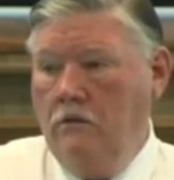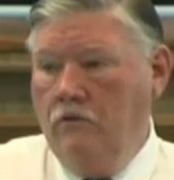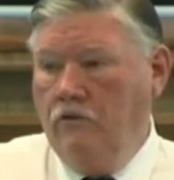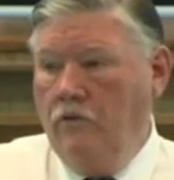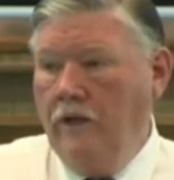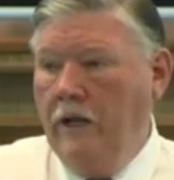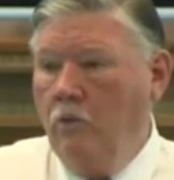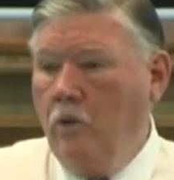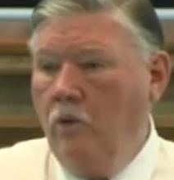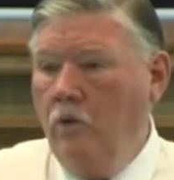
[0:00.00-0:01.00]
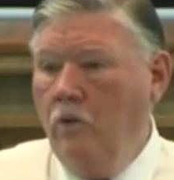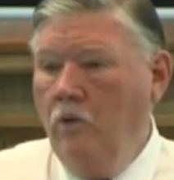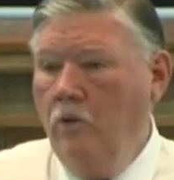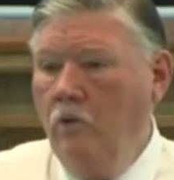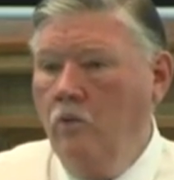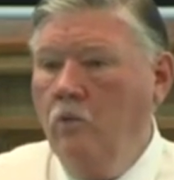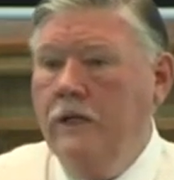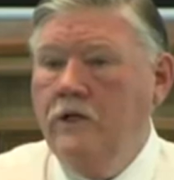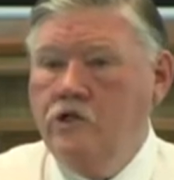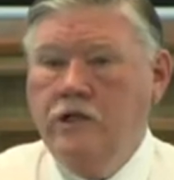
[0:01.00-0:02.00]
So they were
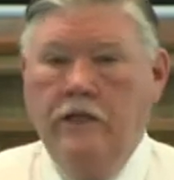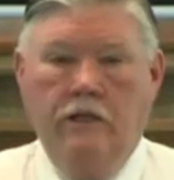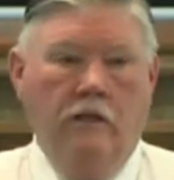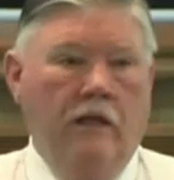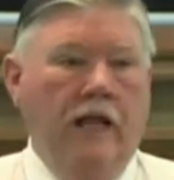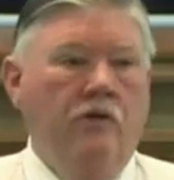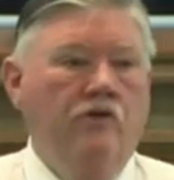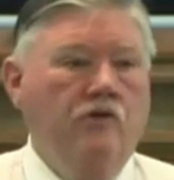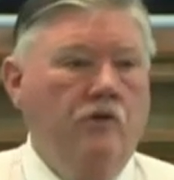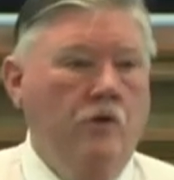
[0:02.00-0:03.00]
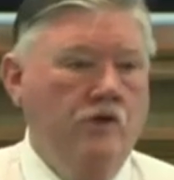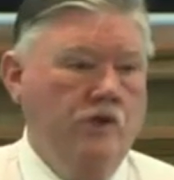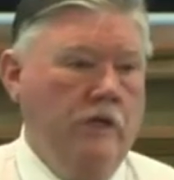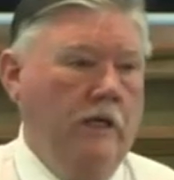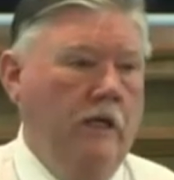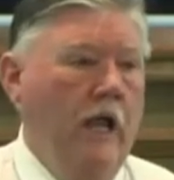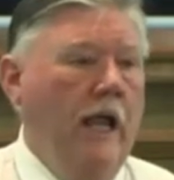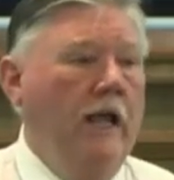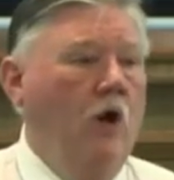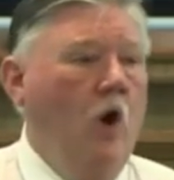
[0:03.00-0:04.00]
reaching and searching
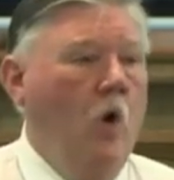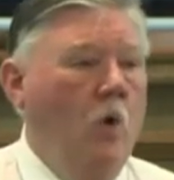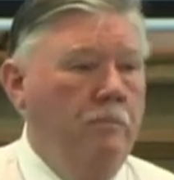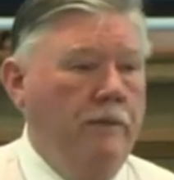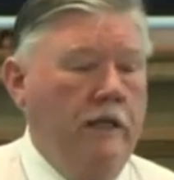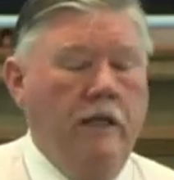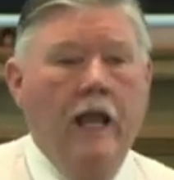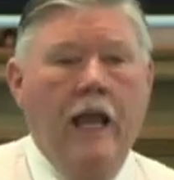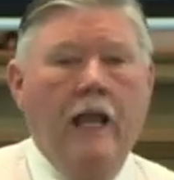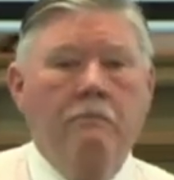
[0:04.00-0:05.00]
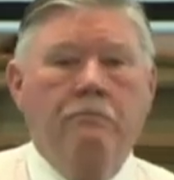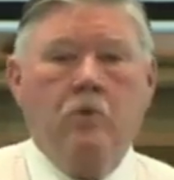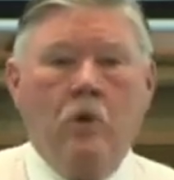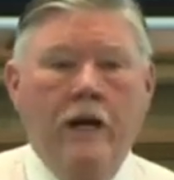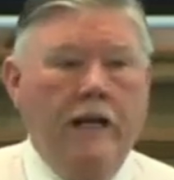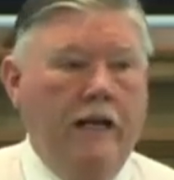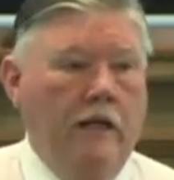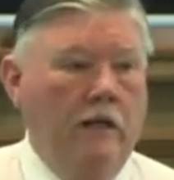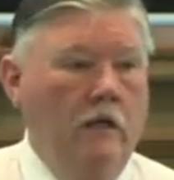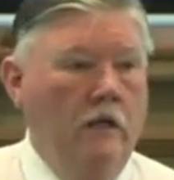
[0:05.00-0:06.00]
and hoping and
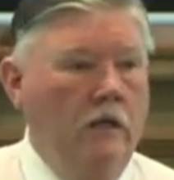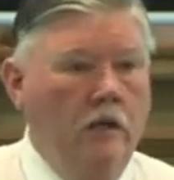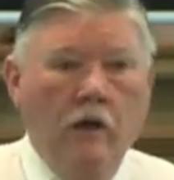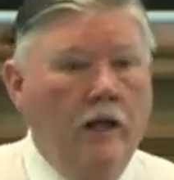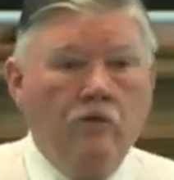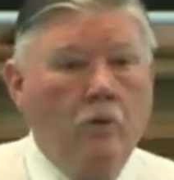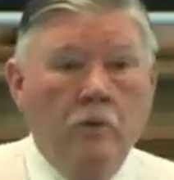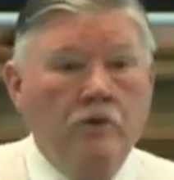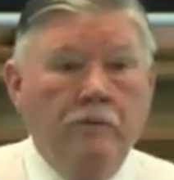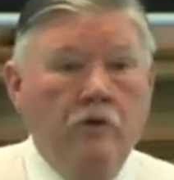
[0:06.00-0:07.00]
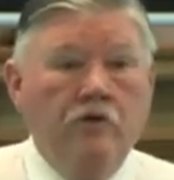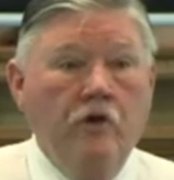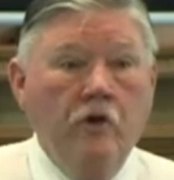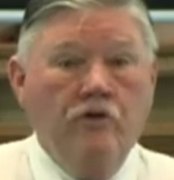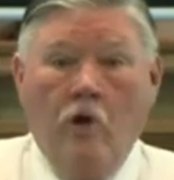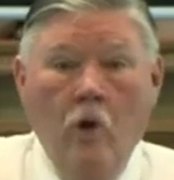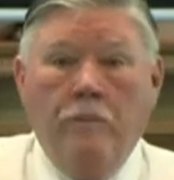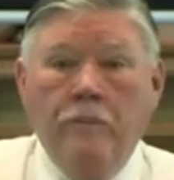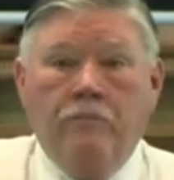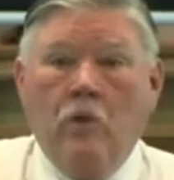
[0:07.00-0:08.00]
praying. You know, that's what we're supposed to do is
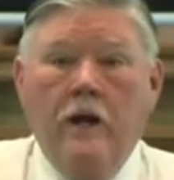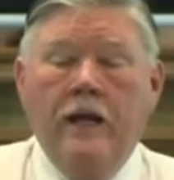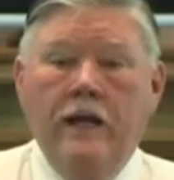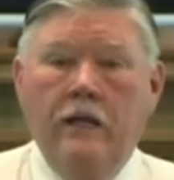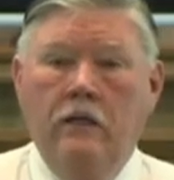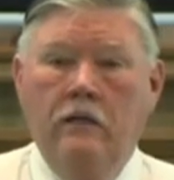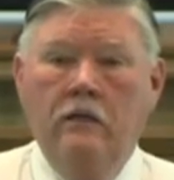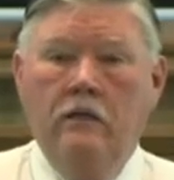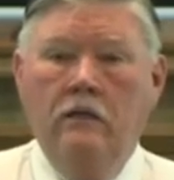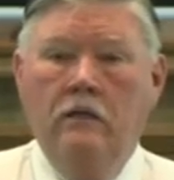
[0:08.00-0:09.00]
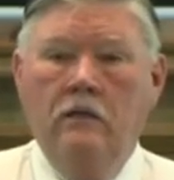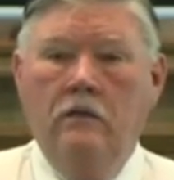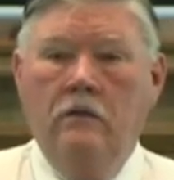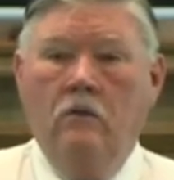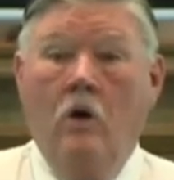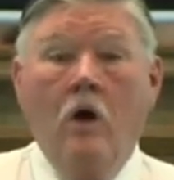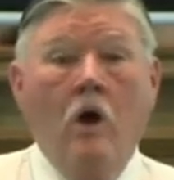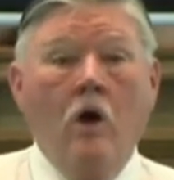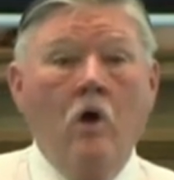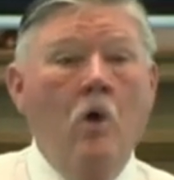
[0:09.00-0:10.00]
hope and pray.
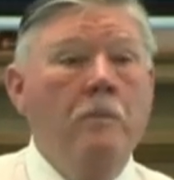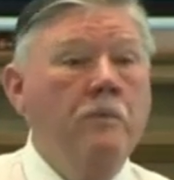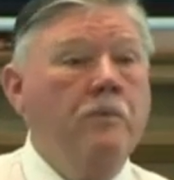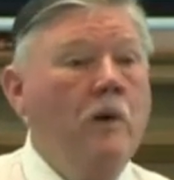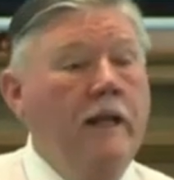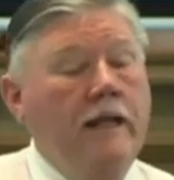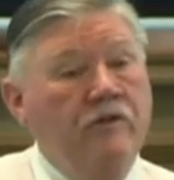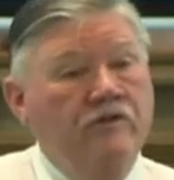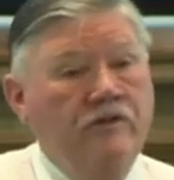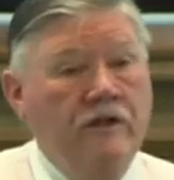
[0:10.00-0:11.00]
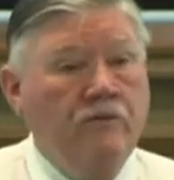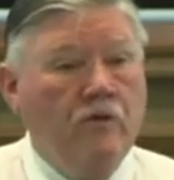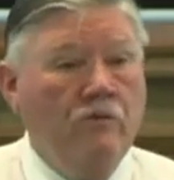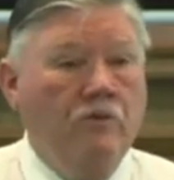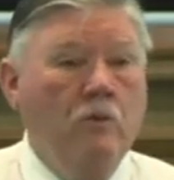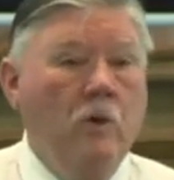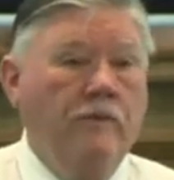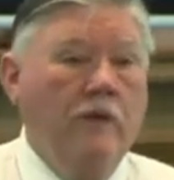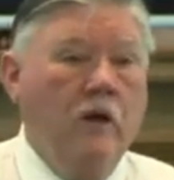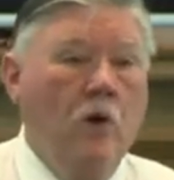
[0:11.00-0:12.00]
Our, hope and pray is different from
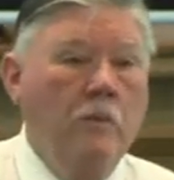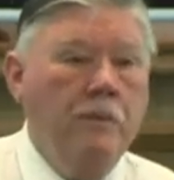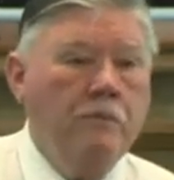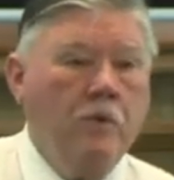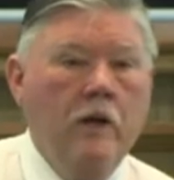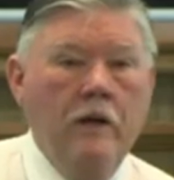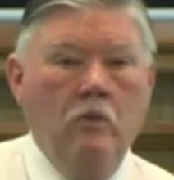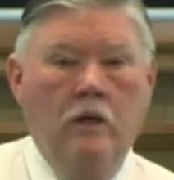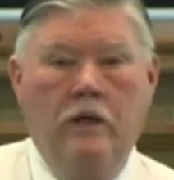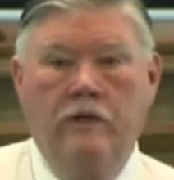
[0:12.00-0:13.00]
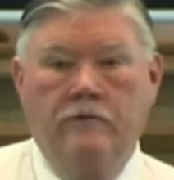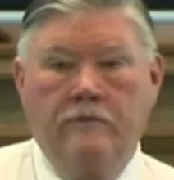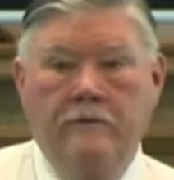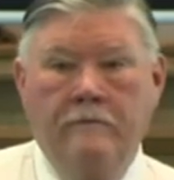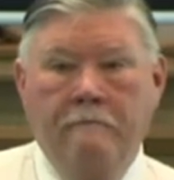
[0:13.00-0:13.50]
what their hope and pray was.